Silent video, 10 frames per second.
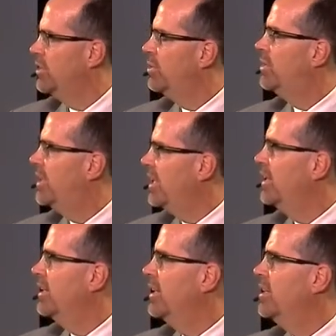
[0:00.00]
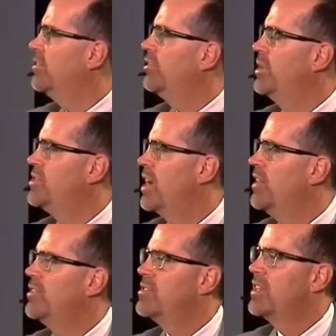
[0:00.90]
You get into each
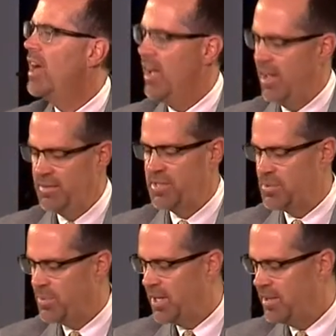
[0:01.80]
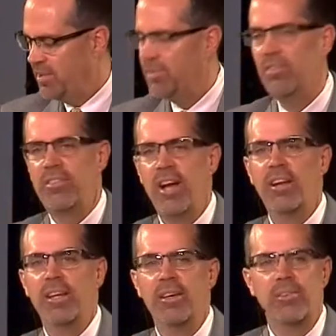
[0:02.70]
other's lives, is what this is
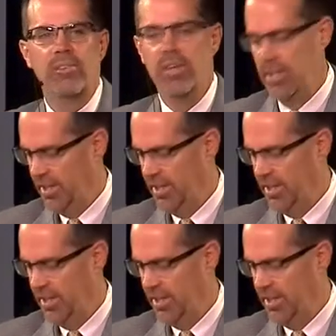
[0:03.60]
telling us